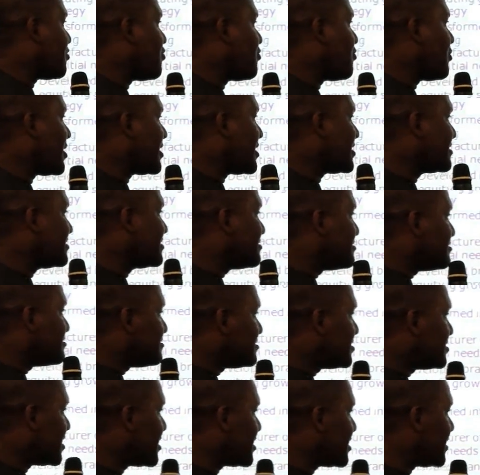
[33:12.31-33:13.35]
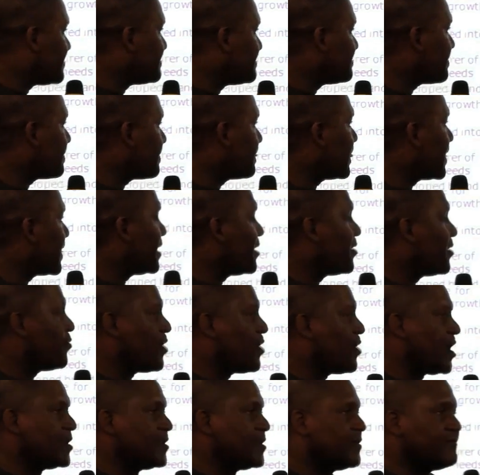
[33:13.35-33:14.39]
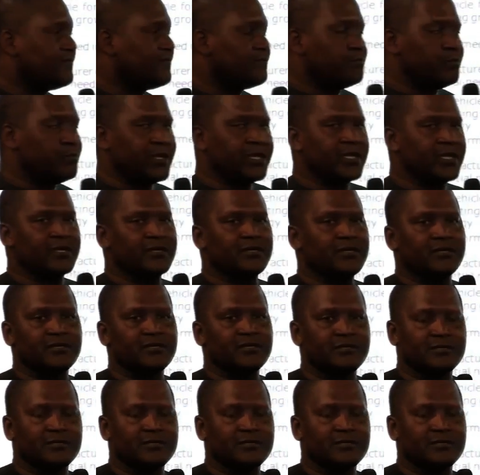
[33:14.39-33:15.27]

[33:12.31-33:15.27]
Oban Jana, we had a big,